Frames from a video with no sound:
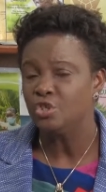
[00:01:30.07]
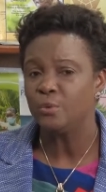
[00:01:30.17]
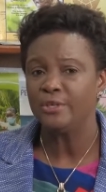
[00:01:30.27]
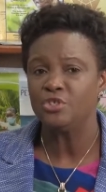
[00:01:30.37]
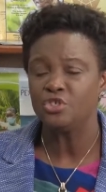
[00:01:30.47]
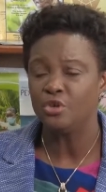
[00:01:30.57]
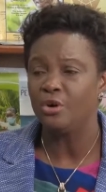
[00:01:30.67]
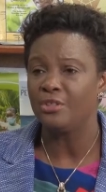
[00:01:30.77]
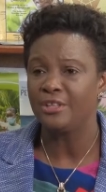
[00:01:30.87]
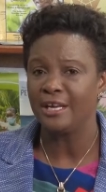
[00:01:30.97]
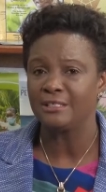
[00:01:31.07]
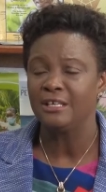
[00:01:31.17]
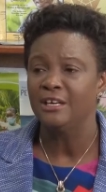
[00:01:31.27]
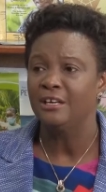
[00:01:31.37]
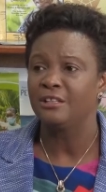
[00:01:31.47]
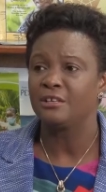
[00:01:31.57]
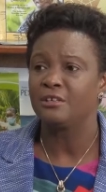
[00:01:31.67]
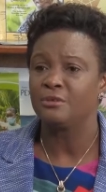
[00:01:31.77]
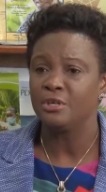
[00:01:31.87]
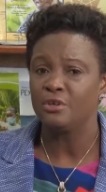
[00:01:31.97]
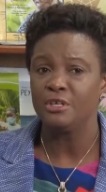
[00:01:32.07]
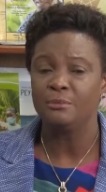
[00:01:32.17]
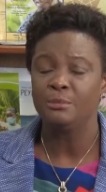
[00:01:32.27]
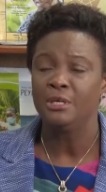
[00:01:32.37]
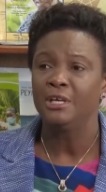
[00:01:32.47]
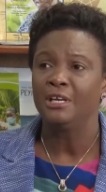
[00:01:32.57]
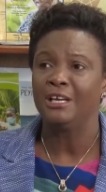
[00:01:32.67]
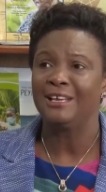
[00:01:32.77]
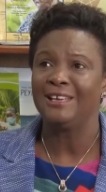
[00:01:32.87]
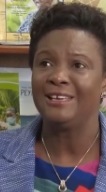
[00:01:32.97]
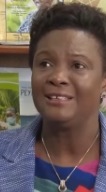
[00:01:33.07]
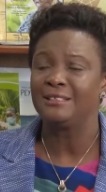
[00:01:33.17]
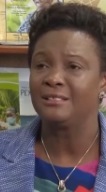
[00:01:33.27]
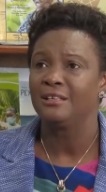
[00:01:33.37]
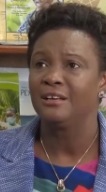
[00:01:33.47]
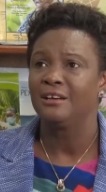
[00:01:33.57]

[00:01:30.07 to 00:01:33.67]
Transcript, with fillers: to ensure that the curriculum is